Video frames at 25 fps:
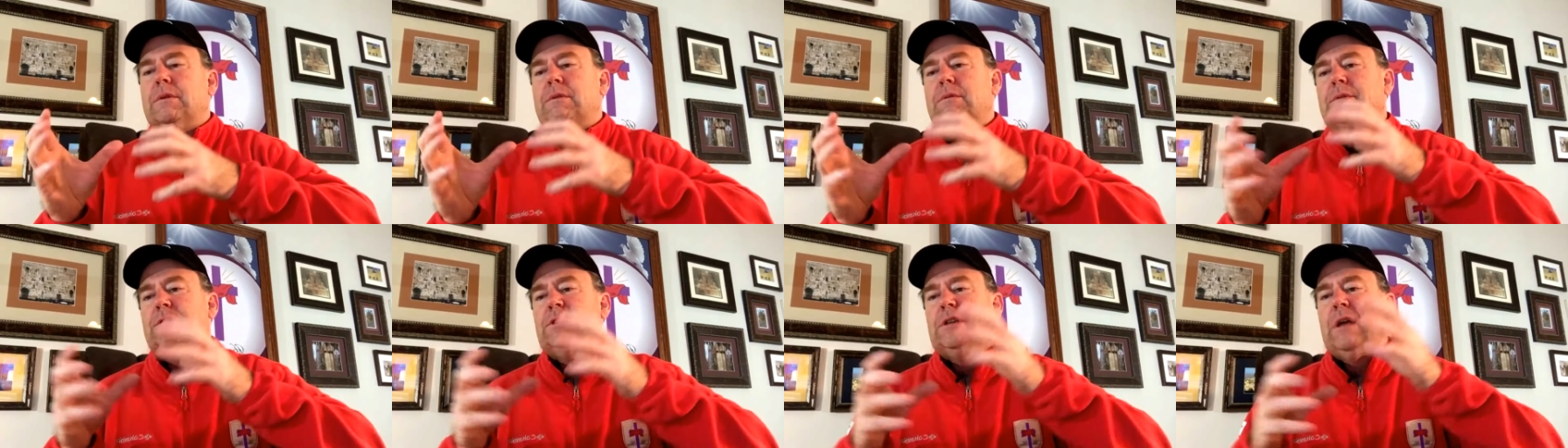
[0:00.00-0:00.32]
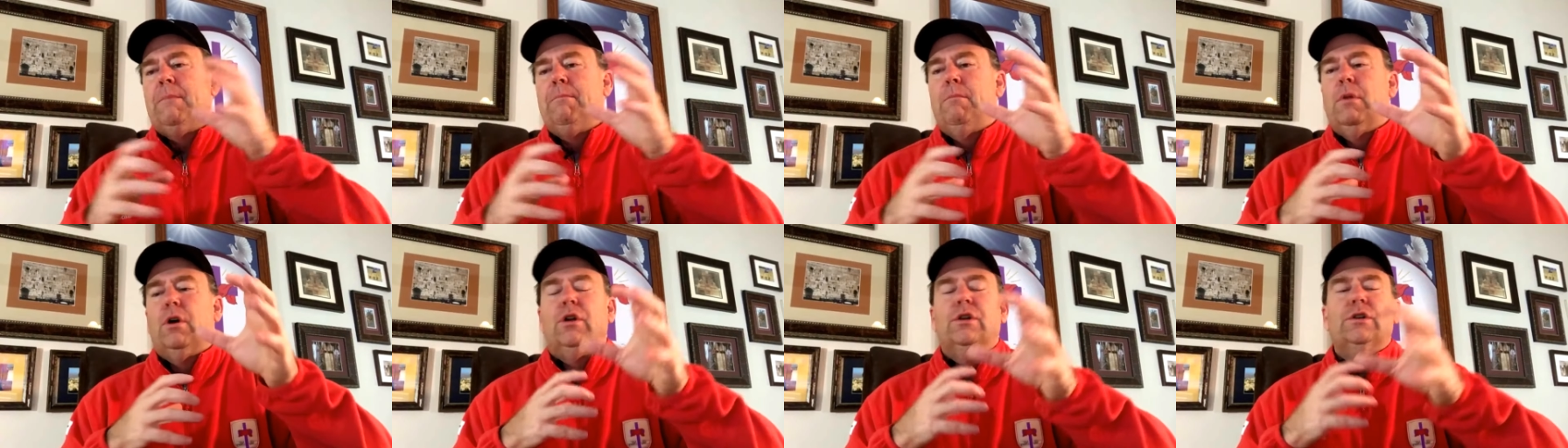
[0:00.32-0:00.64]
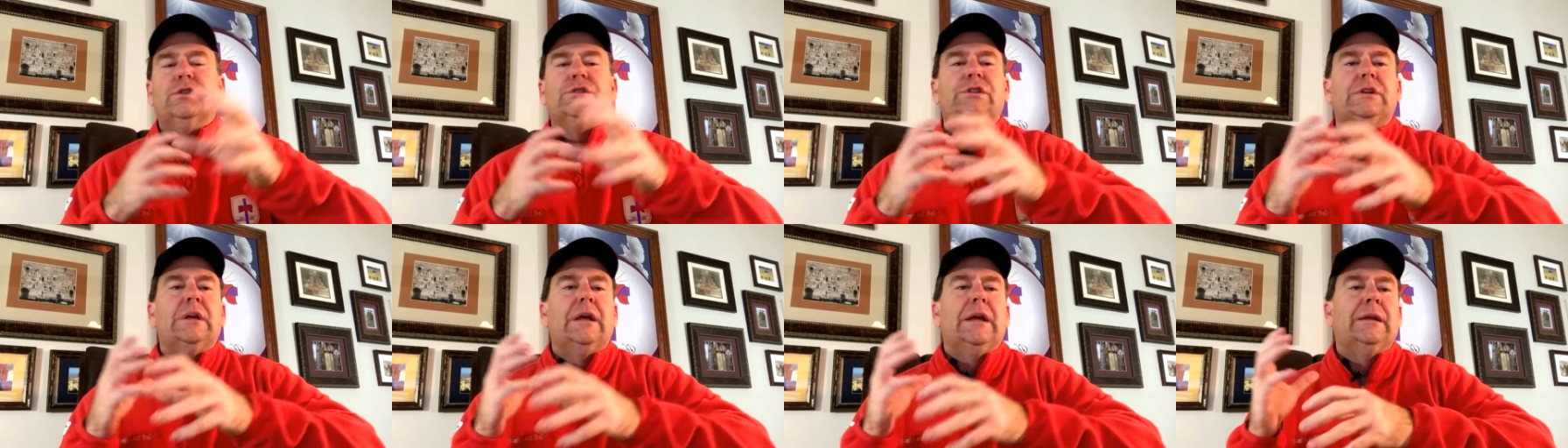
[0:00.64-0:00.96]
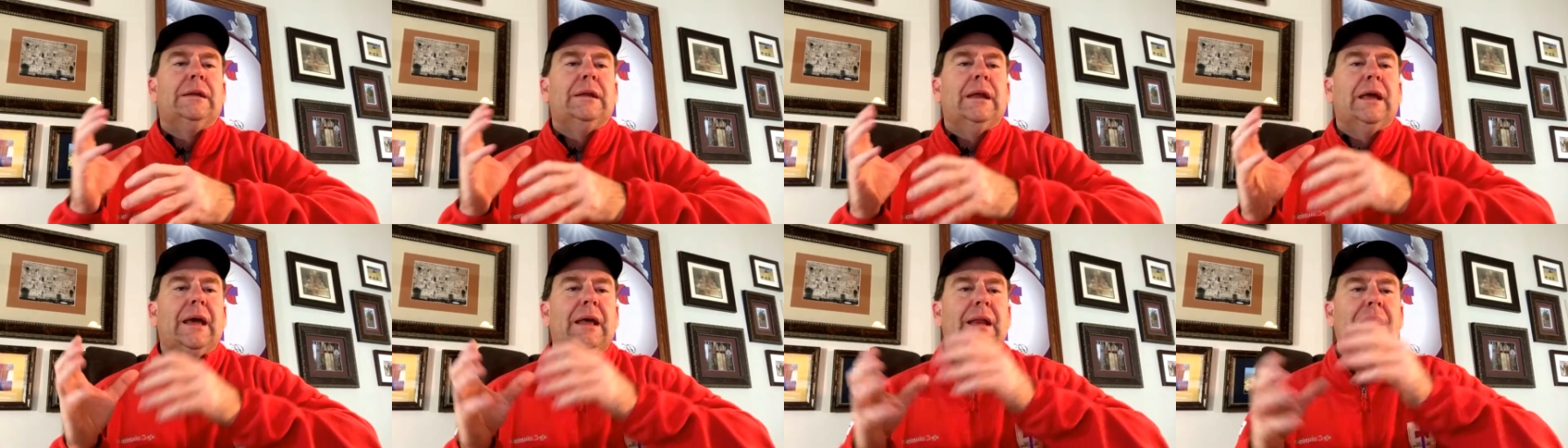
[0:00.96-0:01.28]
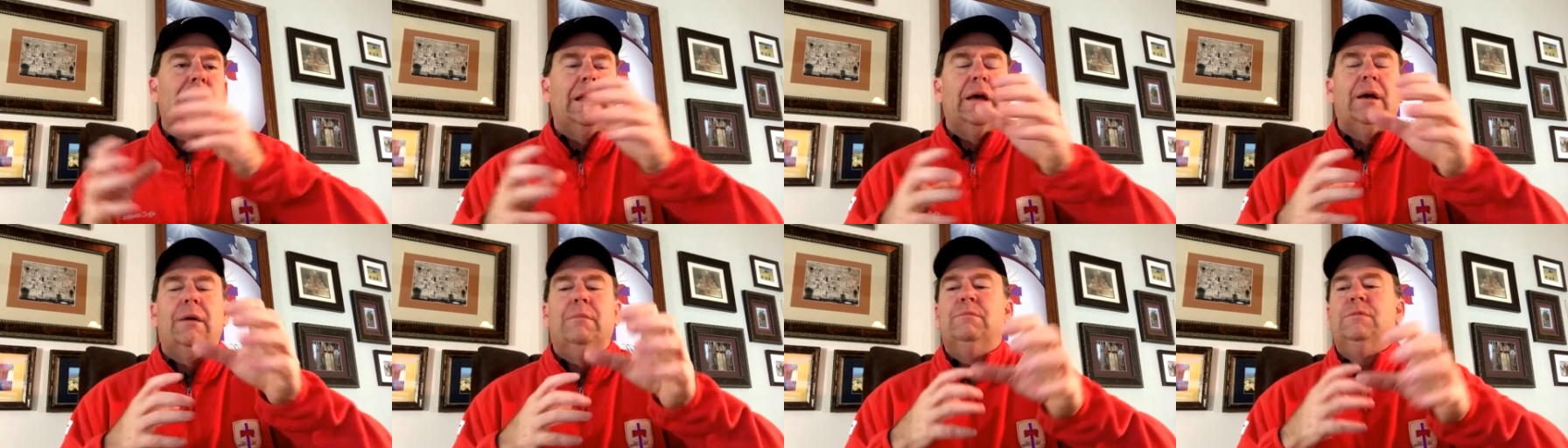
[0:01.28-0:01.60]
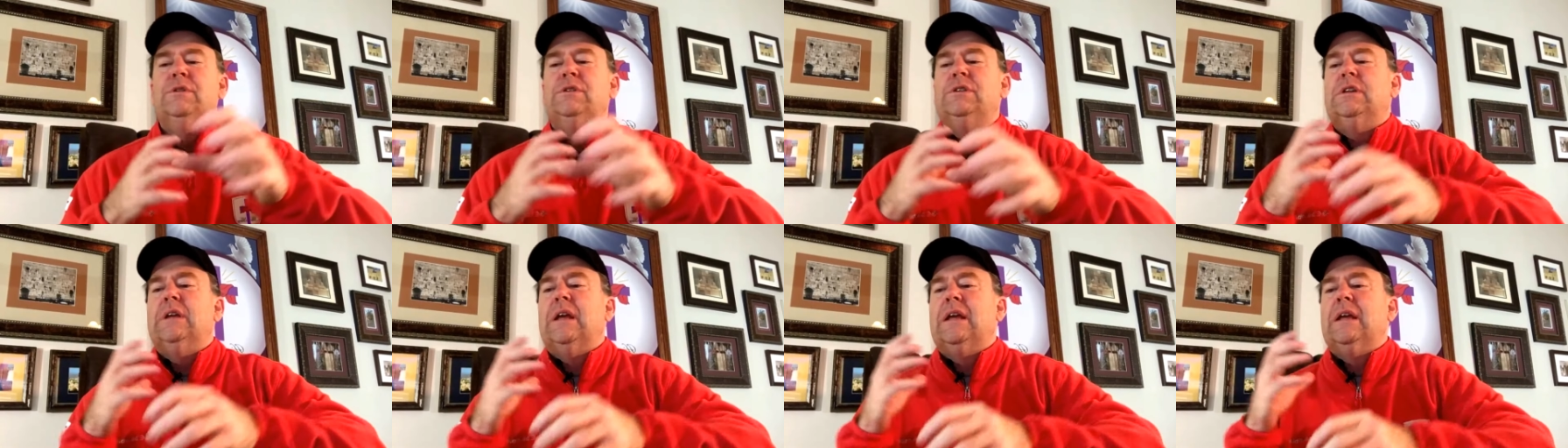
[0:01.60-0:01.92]
symbols and
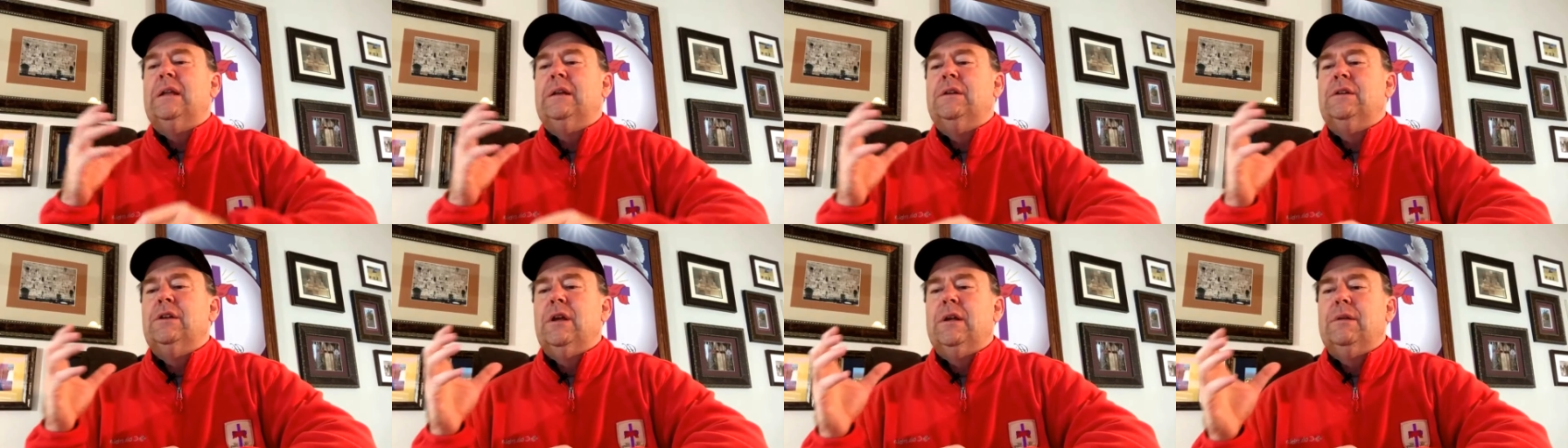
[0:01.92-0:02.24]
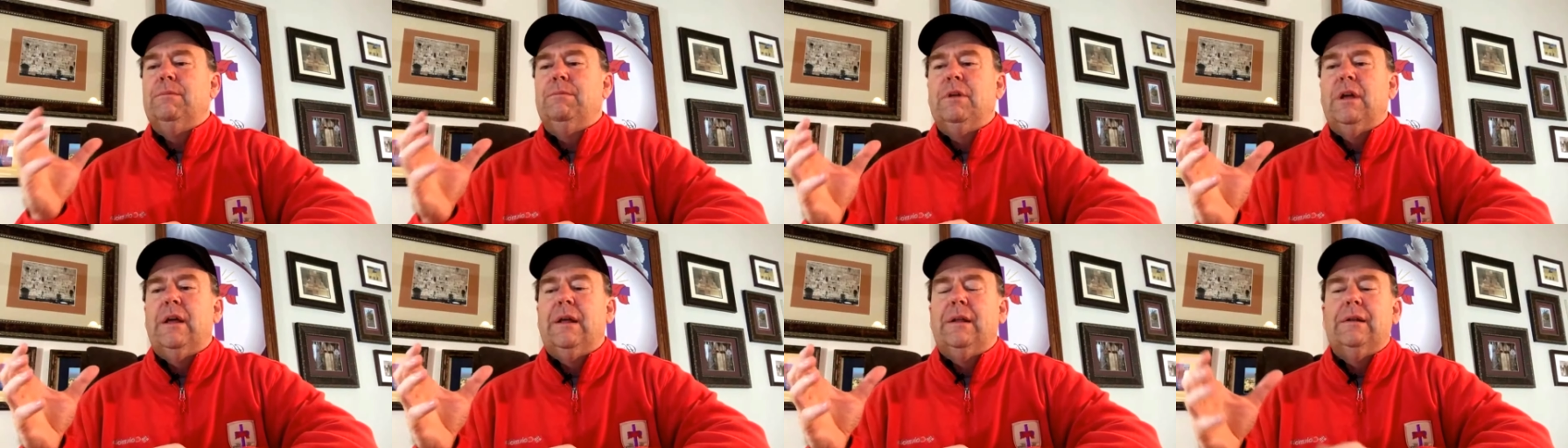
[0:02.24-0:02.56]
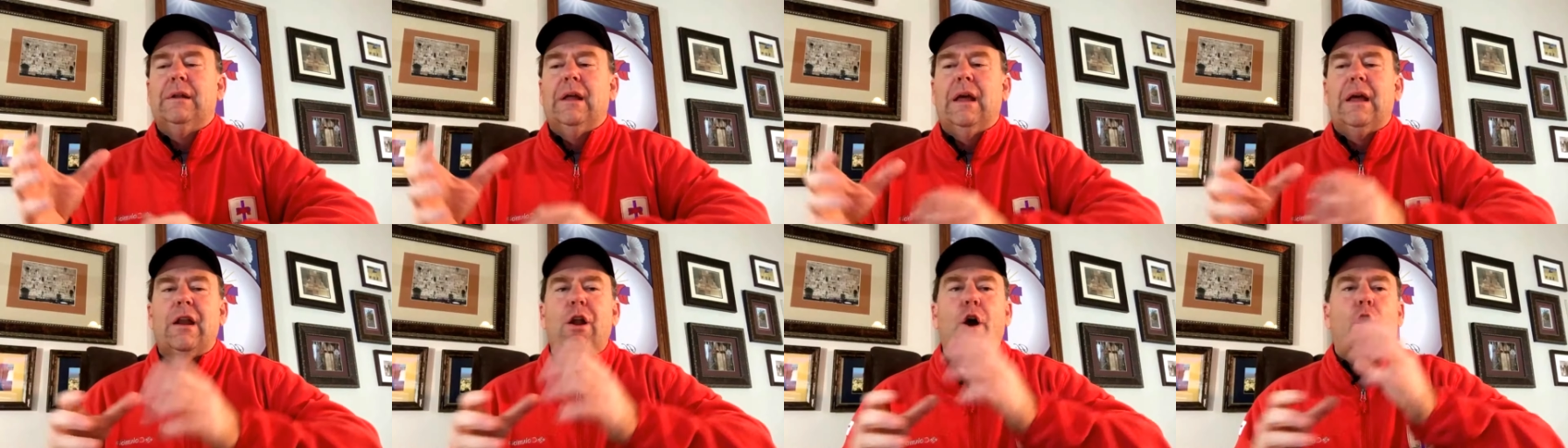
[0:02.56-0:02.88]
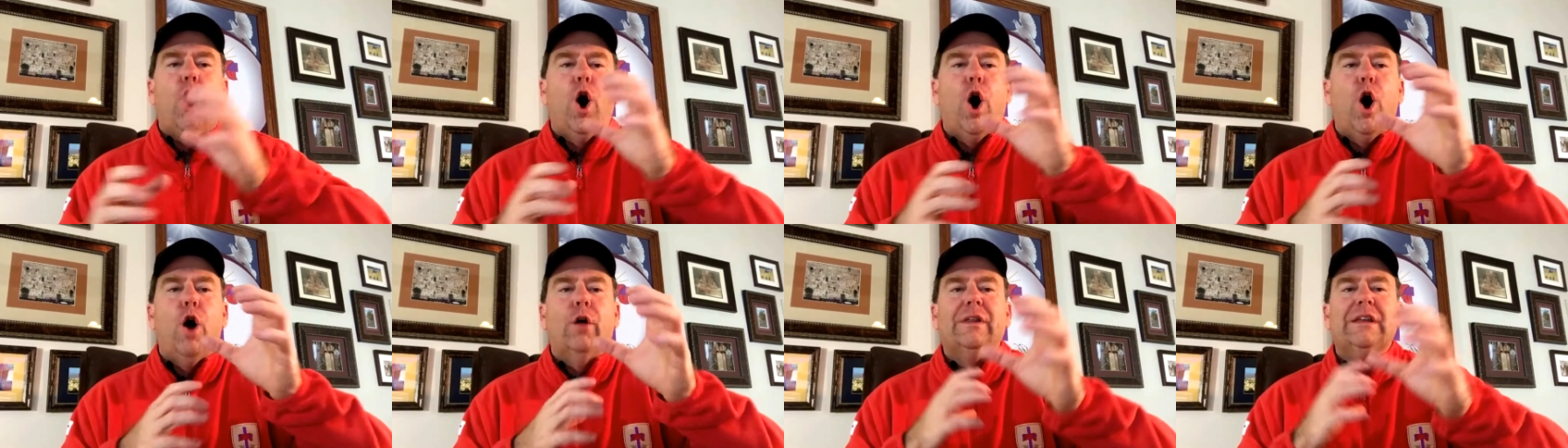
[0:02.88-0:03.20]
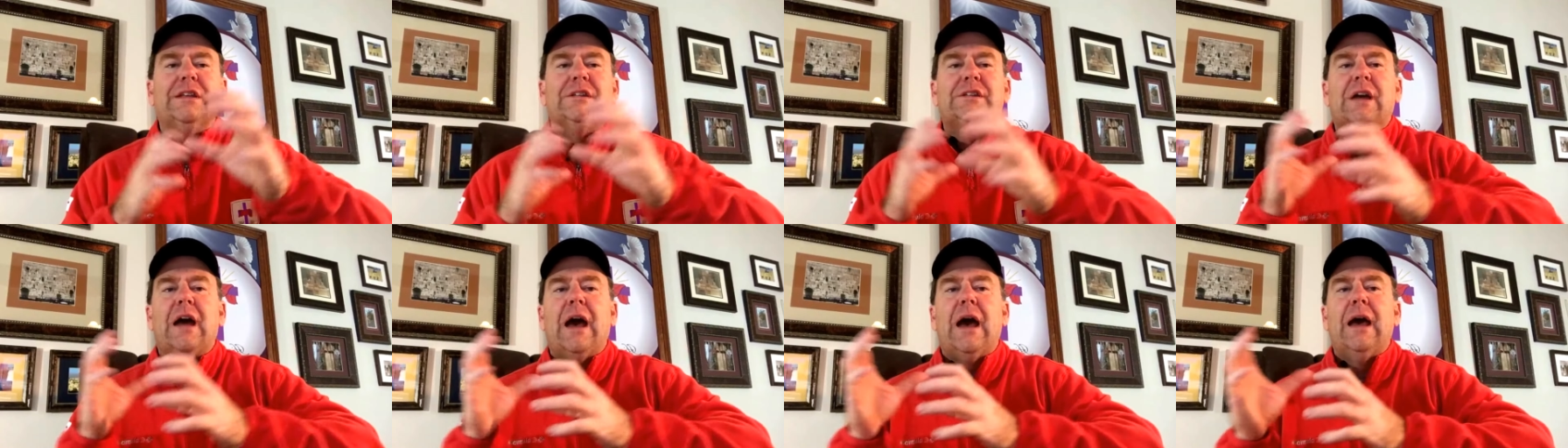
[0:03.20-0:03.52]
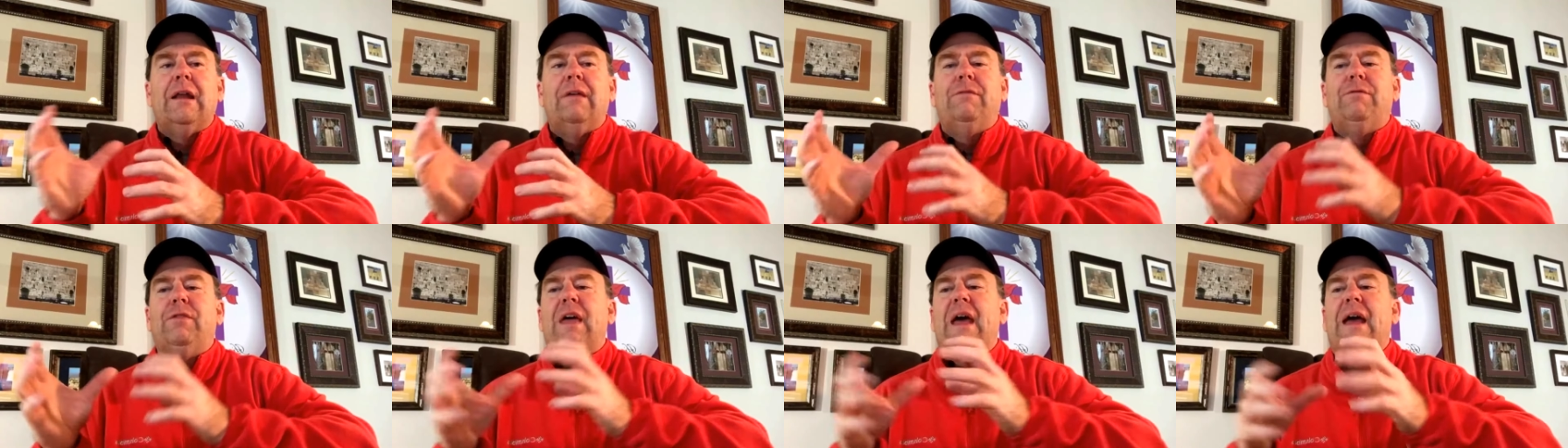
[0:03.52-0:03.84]
idioms and, and, and all these
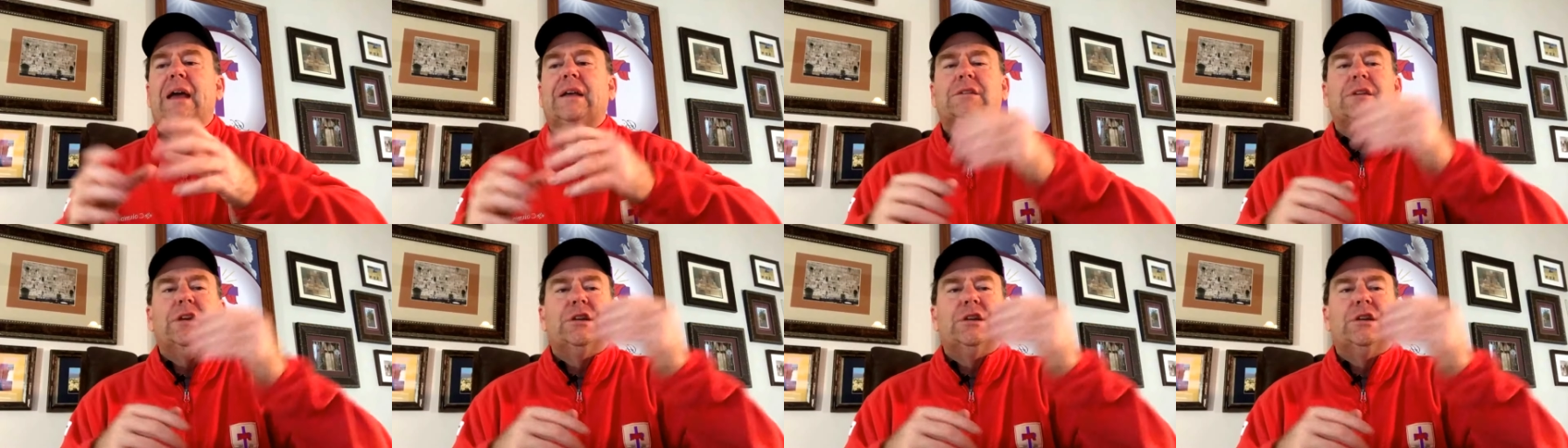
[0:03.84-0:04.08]
kind of things.